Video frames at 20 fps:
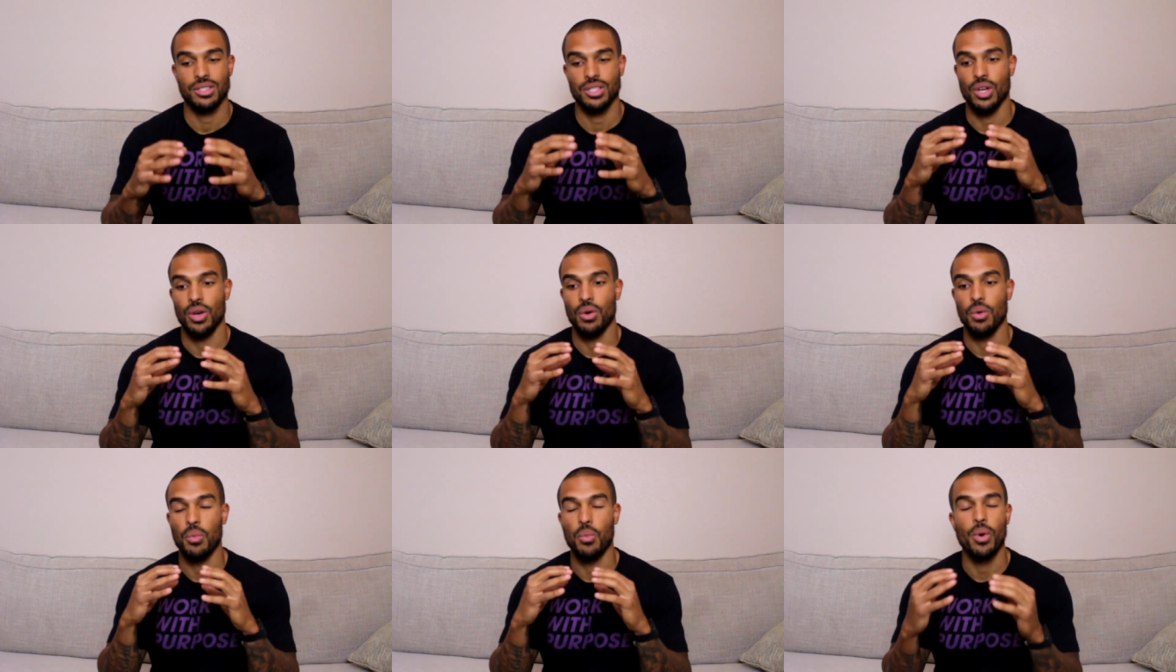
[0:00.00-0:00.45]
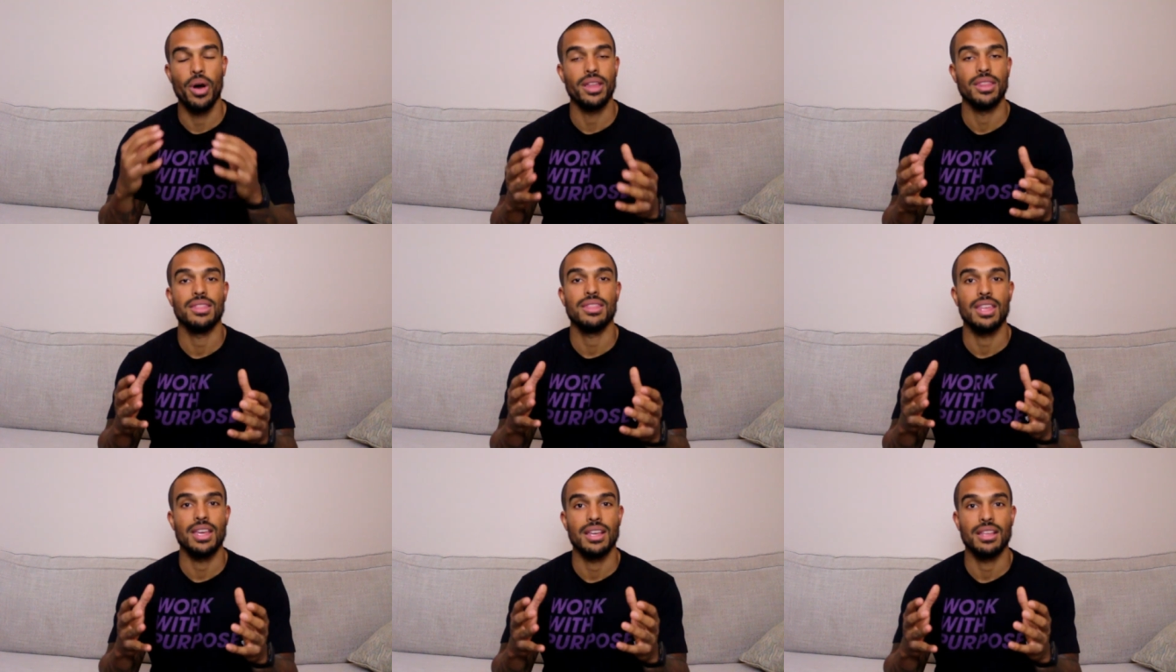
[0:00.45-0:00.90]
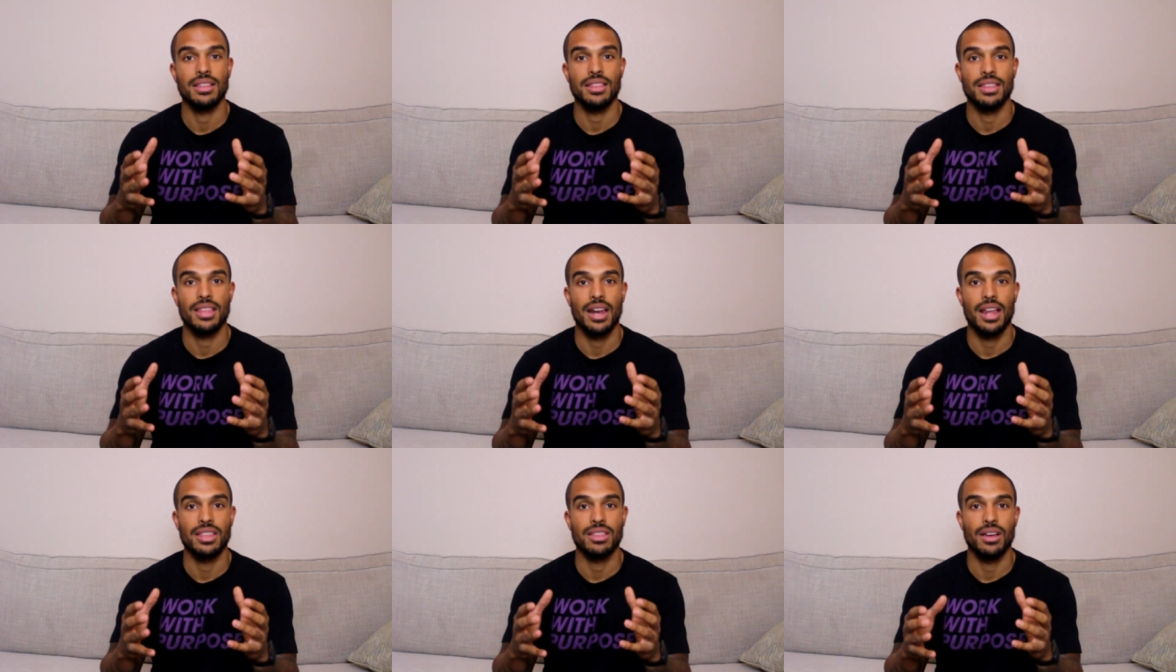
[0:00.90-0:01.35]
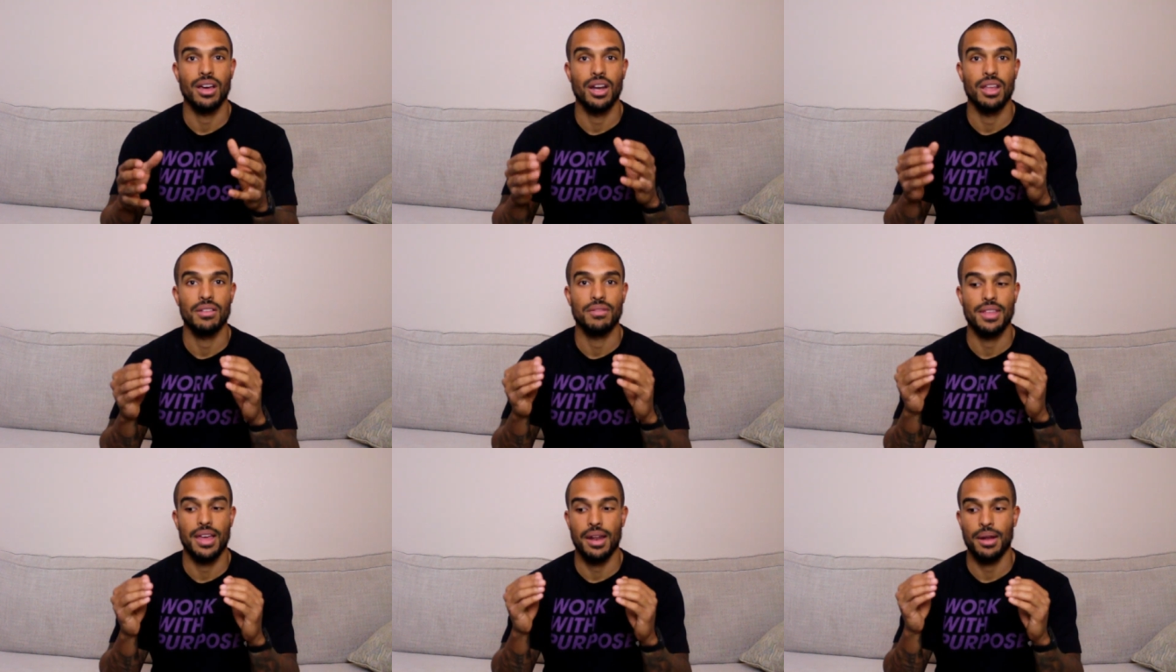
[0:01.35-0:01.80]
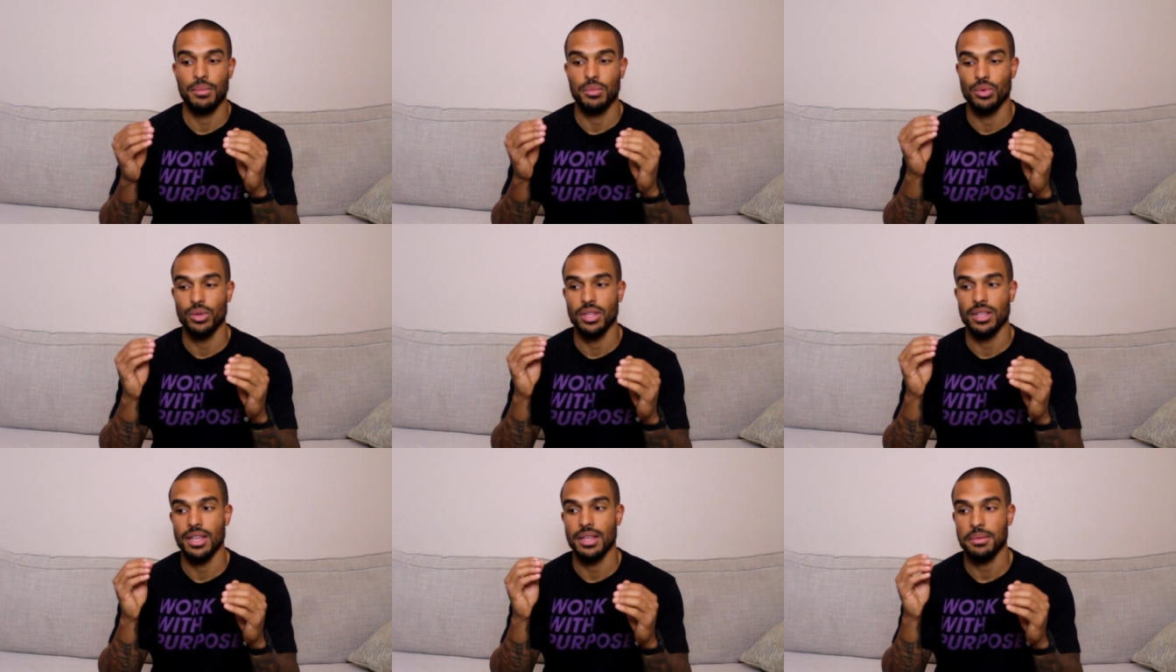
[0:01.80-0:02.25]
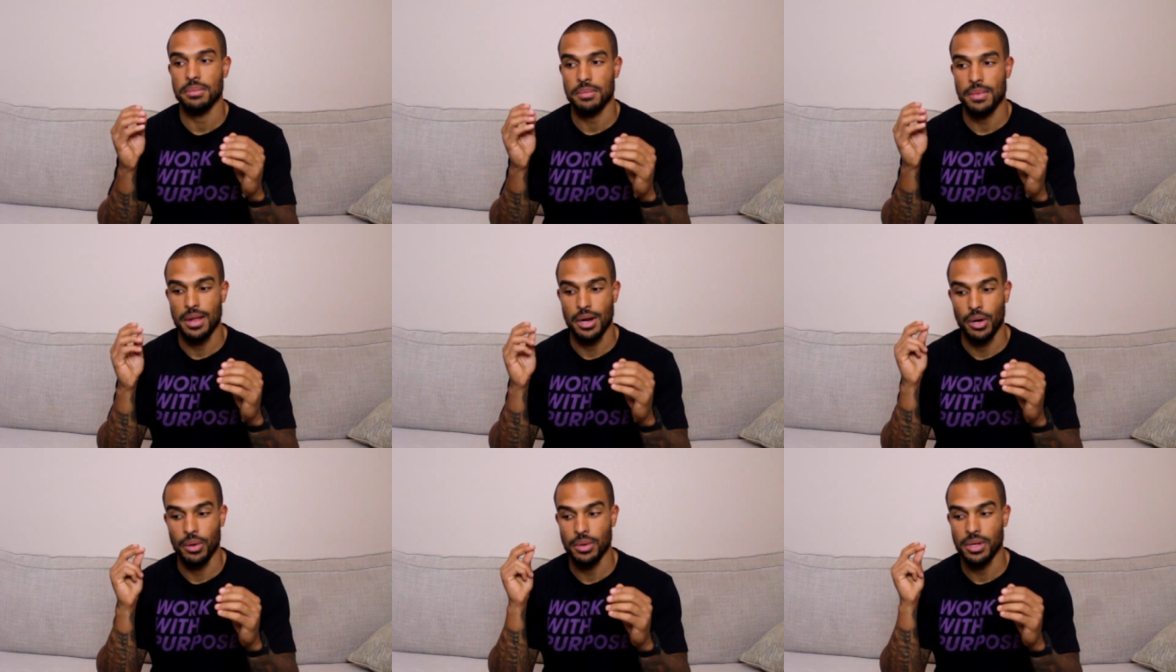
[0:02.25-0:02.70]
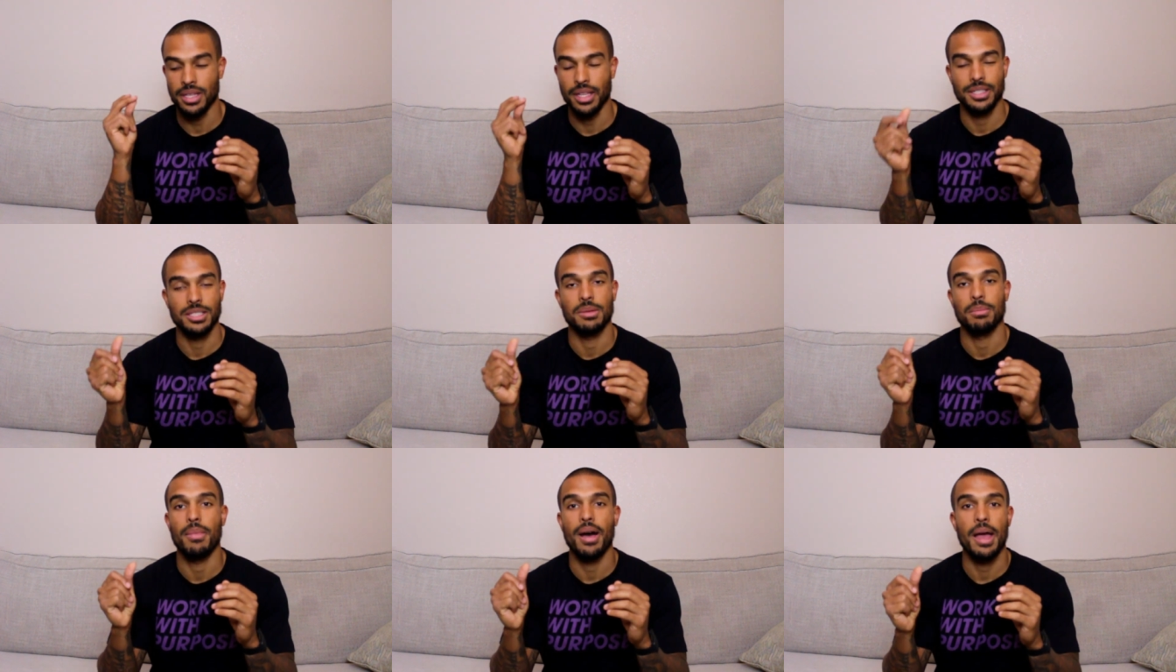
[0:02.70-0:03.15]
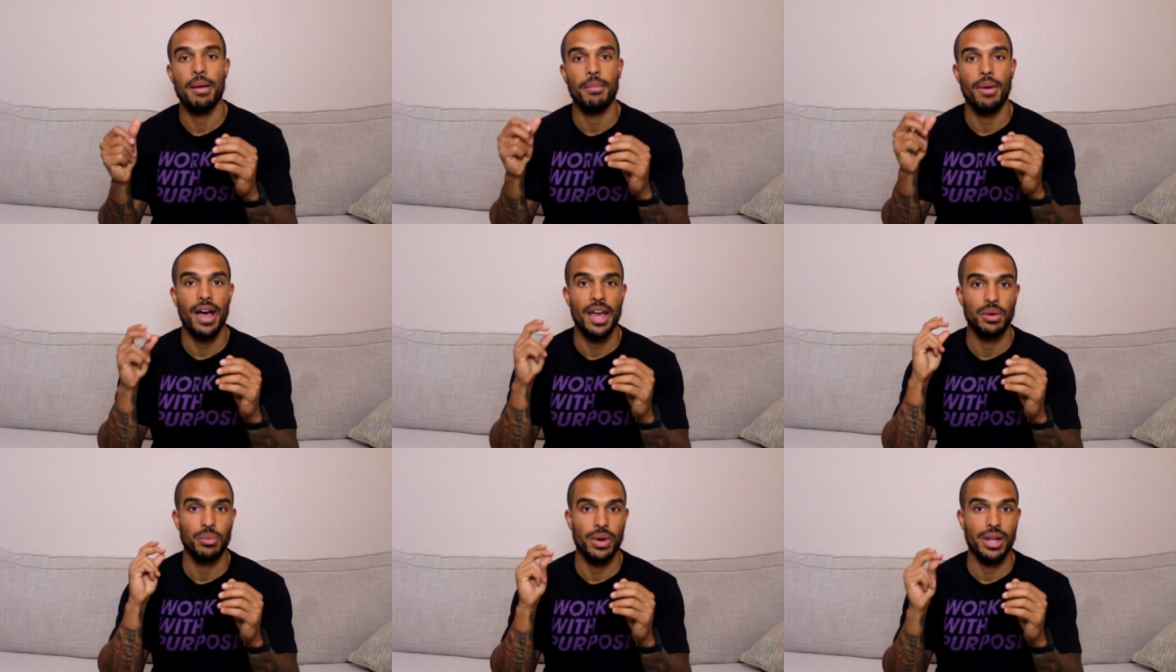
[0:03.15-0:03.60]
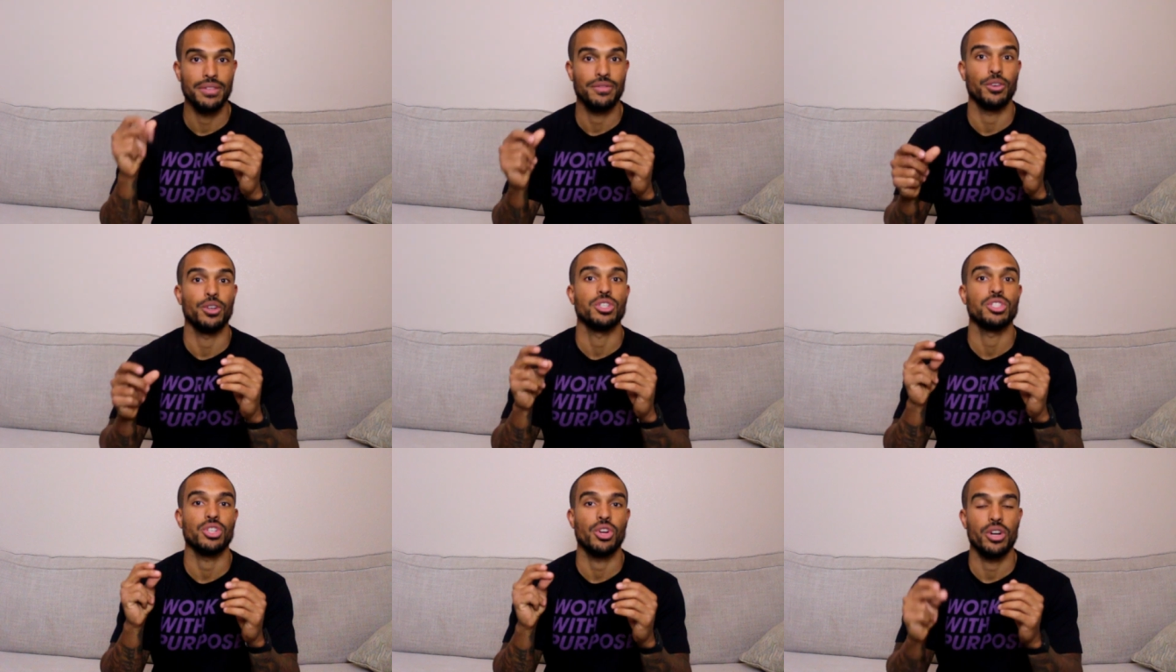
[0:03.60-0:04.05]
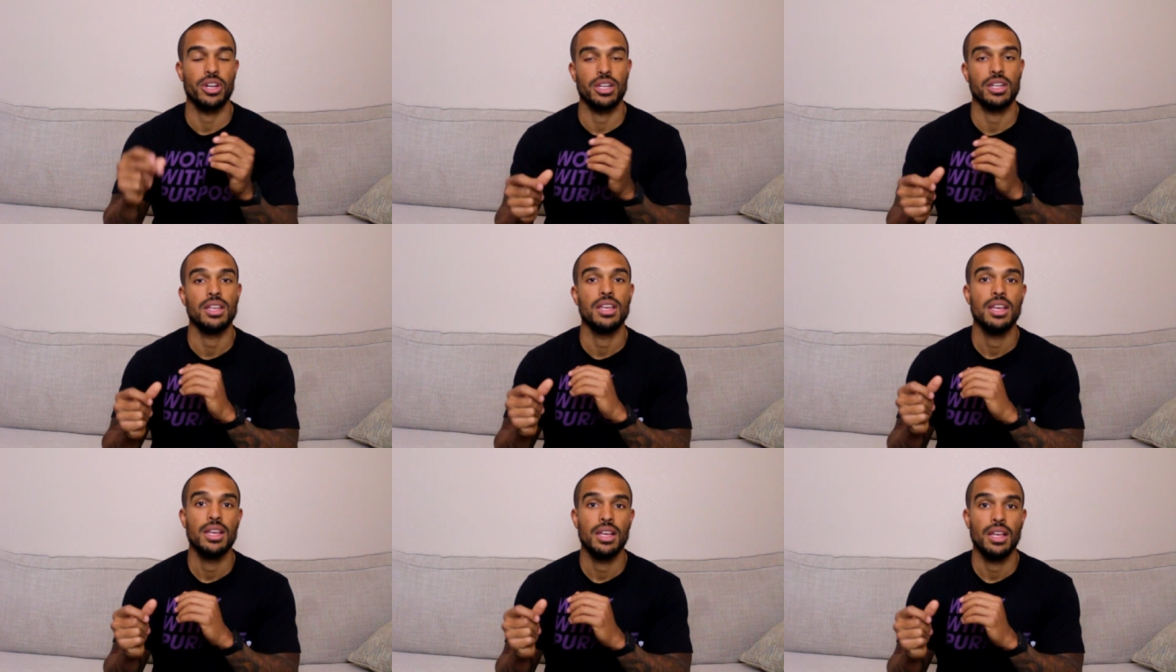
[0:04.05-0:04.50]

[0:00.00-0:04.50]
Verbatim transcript: So one thing that I thought of that really you know clicked in my mind when I first started